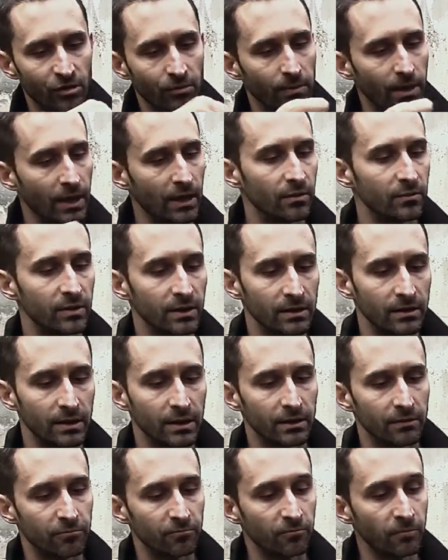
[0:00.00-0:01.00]
around
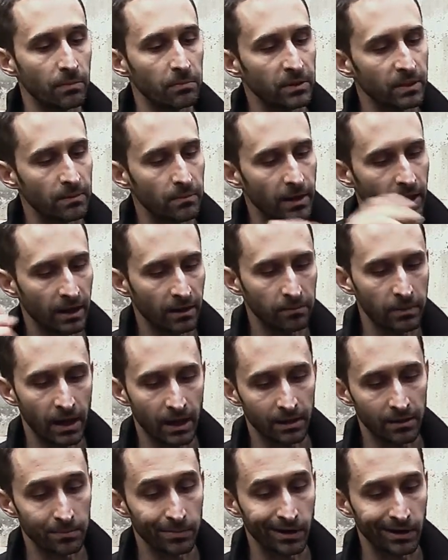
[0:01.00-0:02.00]
and ripping the
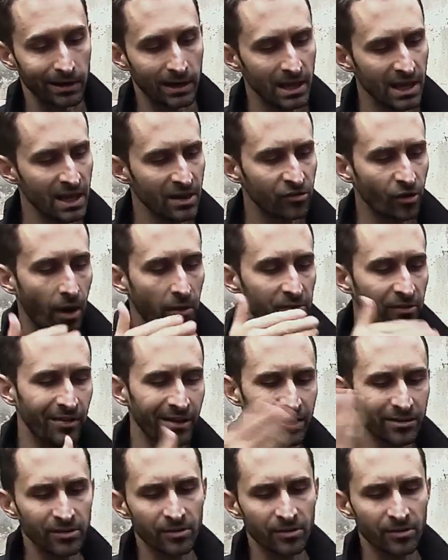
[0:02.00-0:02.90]
backpack apart. So I was a little